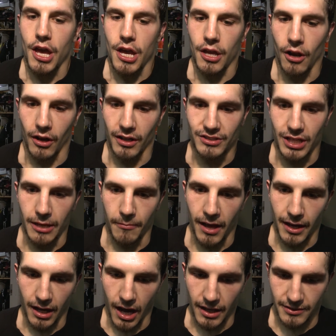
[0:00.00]
you know, a team
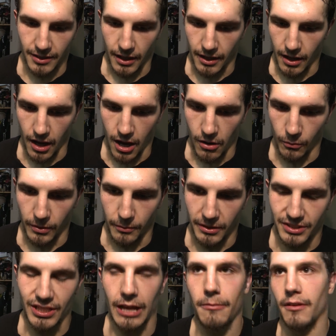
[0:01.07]
like us, like uh, we, we,
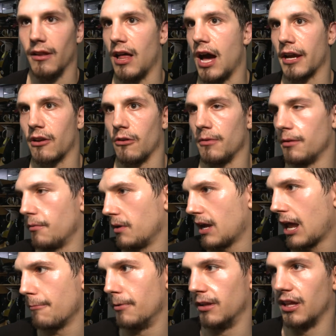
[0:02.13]
said in the locker room, we, we
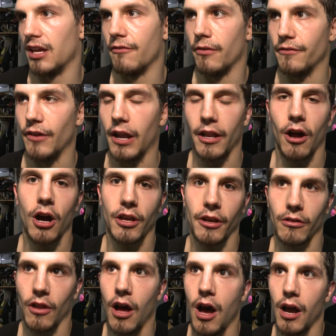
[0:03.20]
got to believe. We've done it all
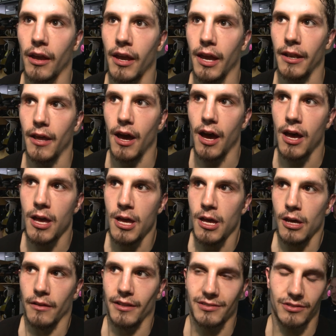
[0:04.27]
year long. And uh,
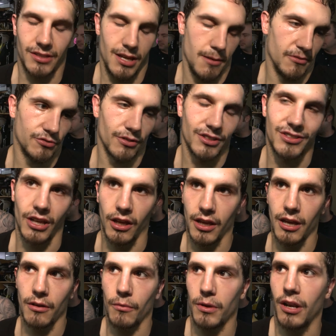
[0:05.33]
this team is
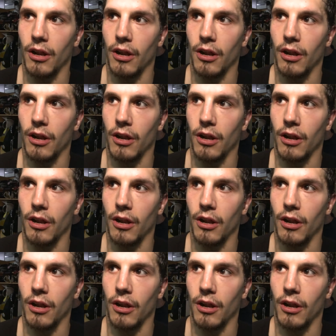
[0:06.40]
resilient. We